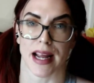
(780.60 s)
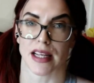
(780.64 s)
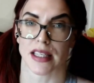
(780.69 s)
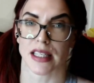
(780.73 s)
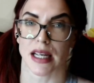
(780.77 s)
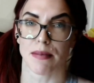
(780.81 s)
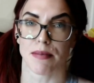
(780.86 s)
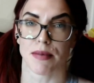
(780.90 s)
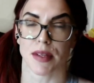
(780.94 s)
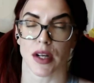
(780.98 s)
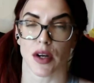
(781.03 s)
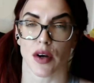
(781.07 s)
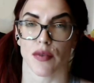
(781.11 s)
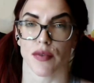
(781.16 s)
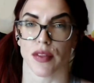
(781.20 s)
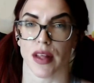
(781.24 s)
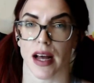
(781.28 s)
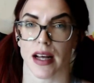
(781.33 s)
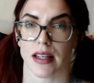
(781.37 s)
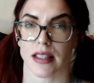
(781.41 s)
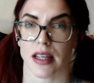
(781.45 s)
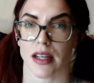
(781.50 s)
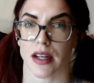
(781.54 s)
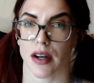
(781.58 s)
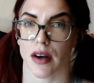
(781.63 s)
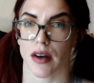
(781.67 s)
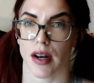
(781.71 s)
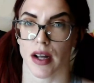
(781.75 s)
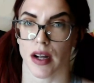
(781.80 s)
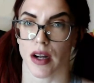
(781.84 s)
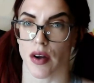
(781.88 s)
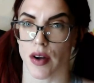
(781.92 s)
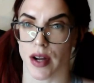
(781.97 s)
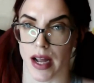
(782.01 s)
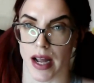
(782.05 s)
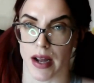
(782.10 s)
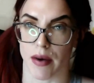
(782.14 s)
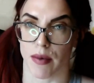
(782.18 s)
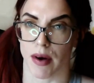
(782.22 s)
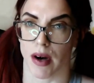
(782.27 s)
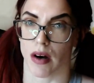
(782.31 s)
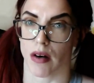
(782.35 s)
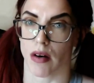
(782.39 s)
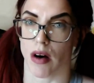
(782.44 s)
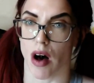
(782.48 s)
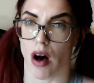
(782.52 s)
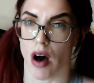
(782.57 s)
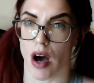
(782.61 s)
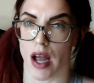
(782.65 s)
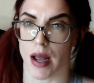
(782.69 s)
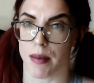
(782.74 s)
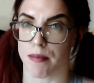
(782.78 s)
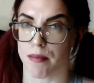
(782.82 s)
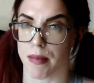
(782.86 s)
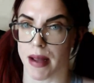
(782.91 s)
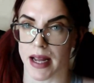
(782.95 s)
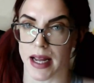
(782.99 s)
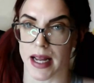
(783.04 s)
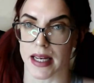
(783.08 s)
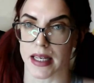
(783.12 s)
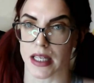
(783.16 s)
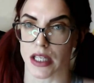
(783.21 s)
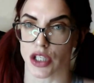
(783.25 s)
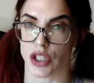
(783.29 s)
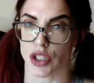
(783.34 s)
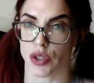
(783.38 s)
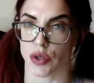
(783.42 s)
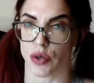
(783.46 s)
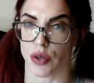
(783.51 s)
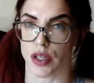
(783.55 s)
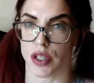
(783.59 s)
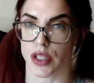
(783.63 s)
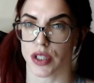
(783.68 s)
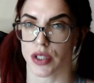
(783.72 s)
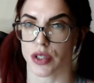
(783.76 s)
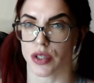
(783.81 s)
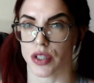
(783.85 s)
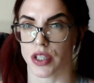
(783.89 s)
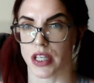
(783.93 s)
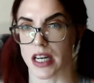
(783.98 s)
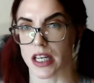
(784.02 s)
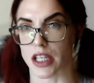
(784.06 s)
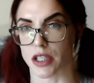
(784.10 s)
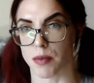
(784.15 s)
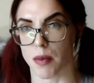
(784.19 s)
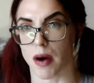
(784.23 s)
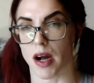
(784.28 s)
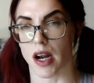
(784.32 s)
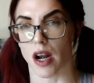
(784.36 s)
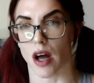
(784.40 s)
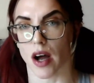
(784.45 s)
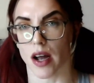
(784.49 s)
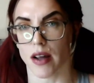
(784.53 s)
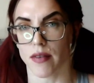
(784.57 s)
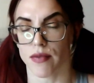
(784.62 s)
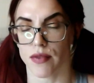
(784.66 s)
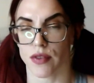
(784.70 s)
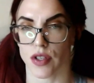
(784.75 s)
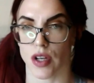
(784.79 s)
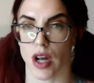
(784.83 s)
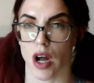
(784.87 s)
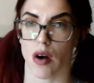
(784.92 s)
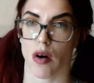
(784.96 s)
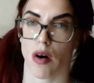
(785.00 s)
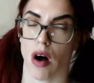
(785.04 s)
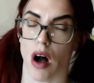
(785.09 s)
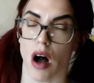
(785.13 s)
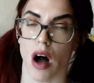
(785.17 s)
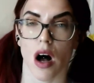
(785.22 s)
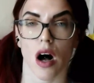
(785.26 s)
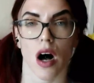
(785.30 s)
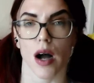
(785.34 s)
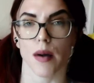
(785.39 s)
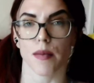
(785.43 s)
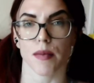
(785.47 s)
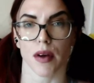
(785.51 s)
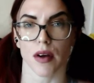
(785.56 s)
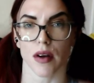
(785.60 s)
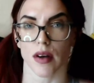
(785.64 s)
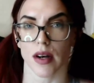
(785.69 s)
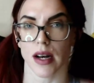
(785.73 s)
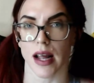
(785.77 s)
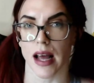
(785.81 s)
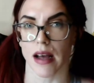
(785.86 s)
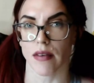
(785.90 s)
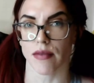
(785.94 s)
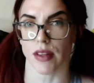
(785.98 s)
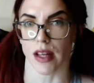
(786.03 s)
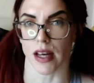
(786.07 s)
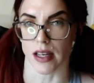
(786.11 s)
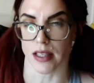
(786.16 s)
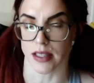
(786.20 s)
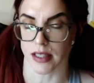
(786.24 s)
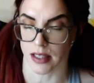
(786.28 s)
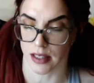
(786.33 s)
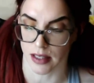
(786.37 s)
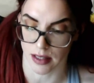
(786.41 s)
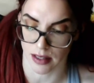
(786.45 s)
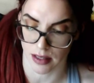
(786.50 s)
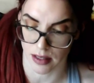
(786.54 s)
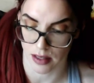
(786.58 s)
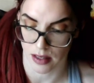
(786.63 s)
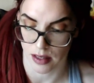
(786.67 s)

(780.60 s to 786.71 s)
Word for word: be accepting of that and go like okay well i'm making this choice to change my life so i'm not going to have that